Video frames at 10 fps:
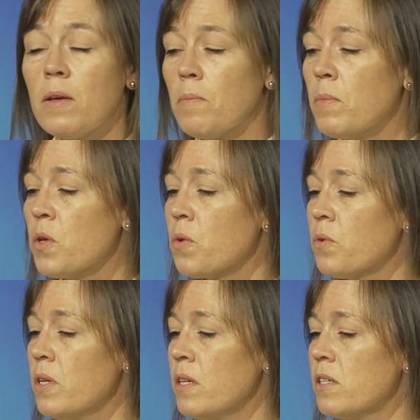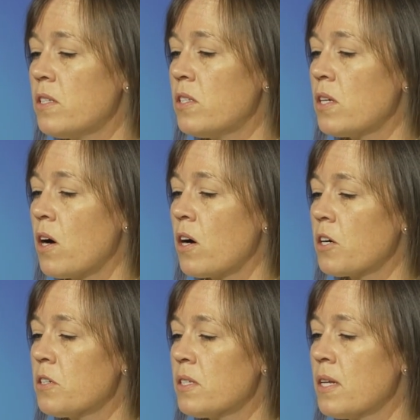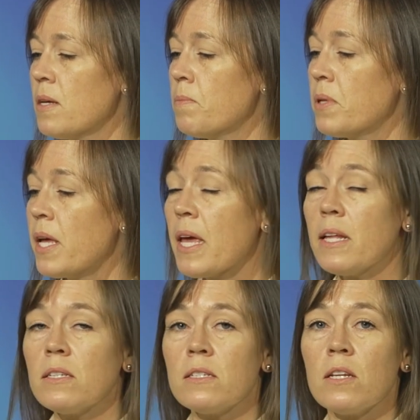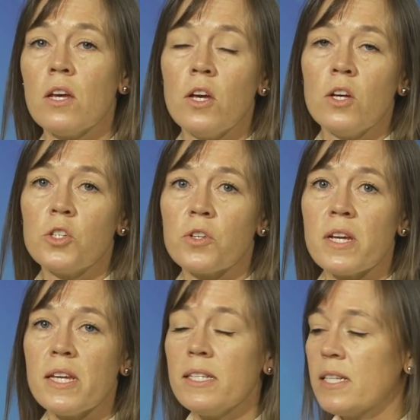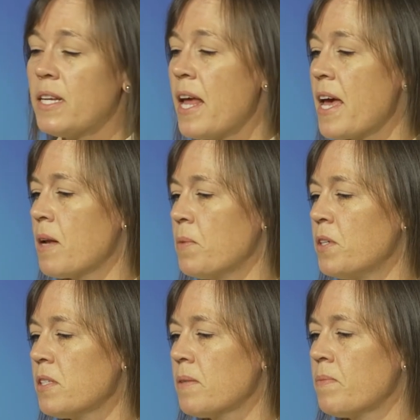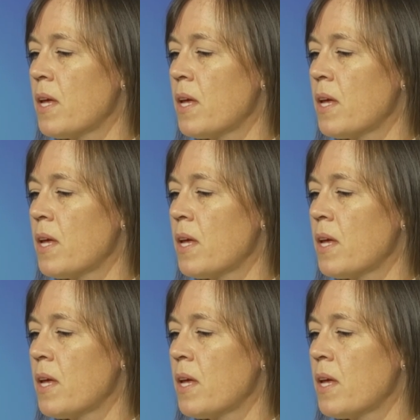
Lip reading: moon, stars, plants, trees, and animals.